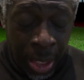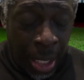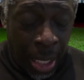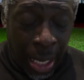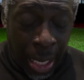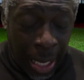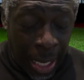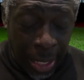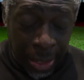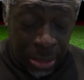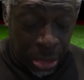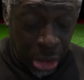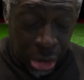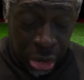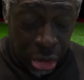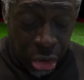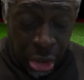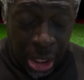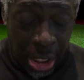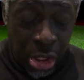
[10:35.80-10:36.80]
And
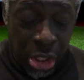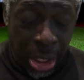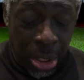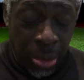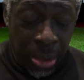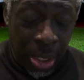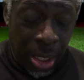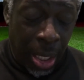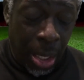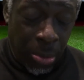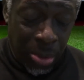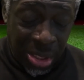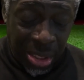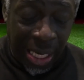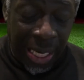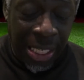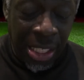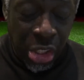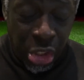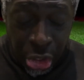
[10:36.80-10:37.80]
just generally, I'd
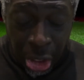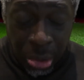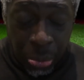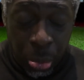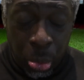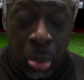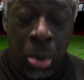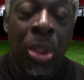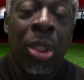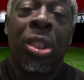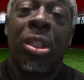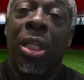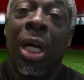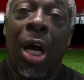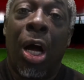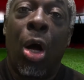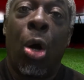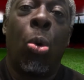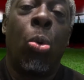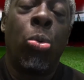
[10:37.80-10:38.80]
say in general, the
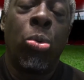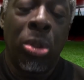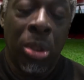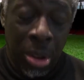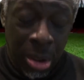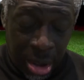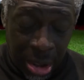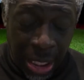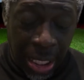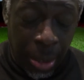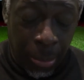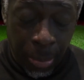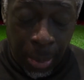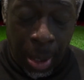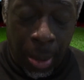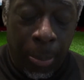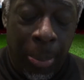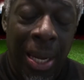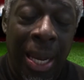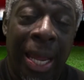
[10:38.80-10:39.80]
whole team
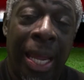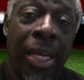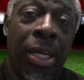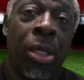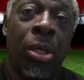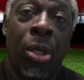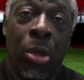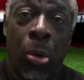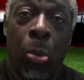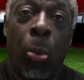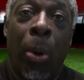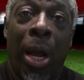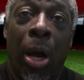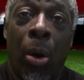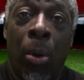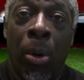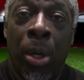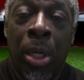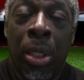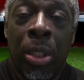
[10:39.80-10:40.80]
played
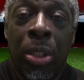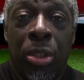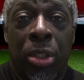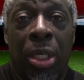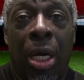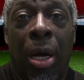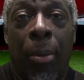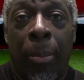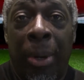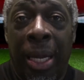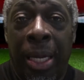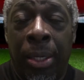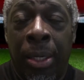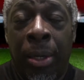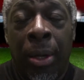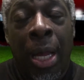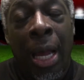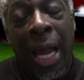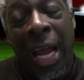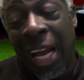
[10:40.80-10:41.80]
well. Do you know what I mean?
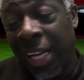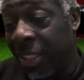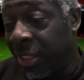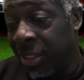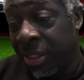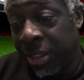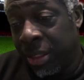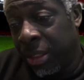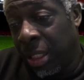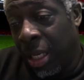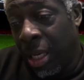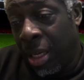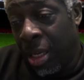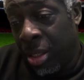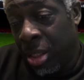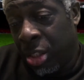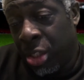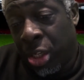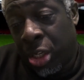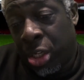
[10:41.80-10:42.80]
And
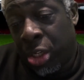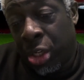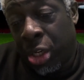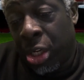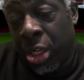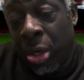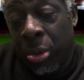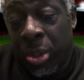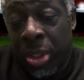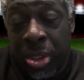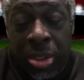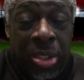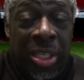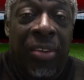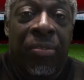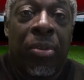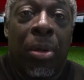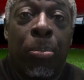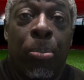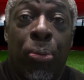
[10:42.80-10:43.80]
you can only just
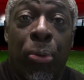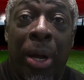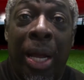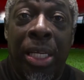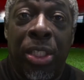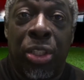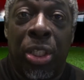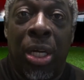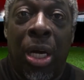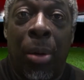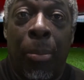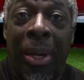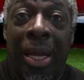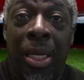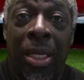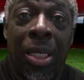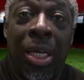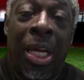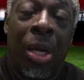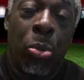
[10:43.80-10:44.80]
give them praise. Do you know what I
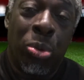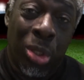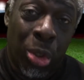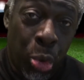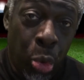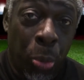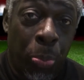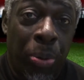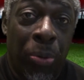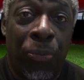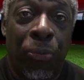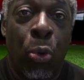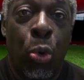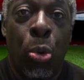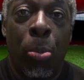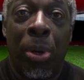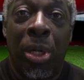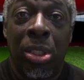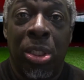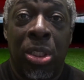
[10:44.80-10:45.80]
mean? It was a good
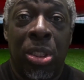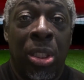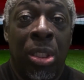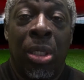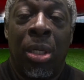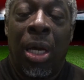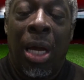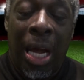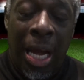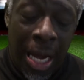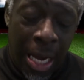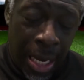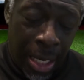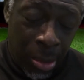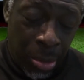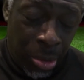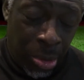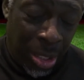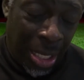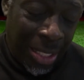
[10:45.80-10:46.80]
performance,
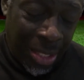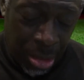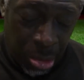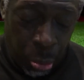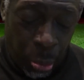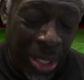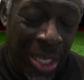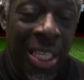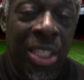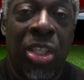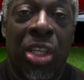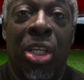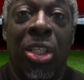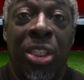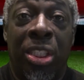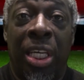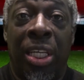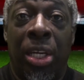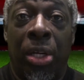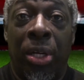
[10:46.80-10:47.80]
and we need to
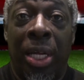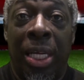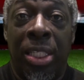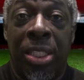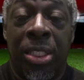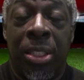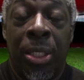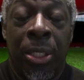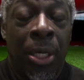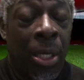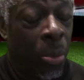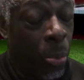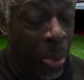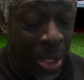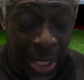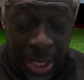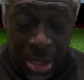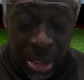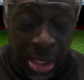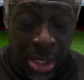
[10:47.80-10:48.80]
continue this. We
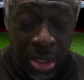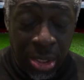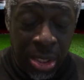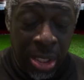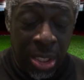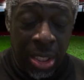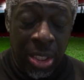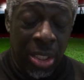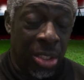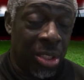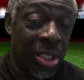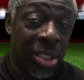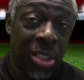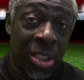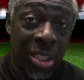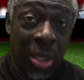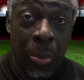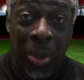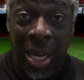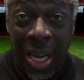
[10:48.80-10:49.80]
need to continue this. As
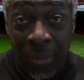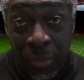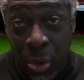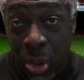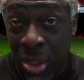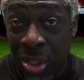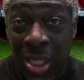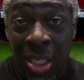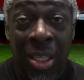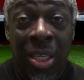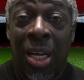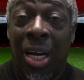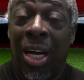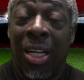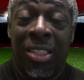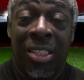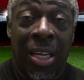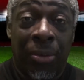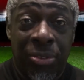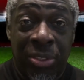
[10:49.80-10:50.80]
I say, we have got a
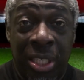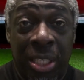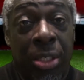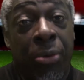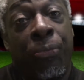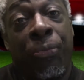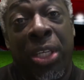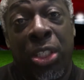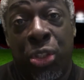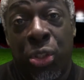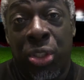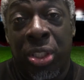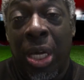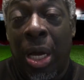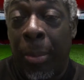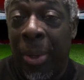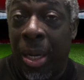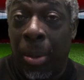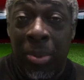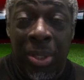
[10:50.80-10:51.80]
tough set of fixtures
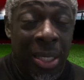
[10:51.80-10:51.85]
coming up.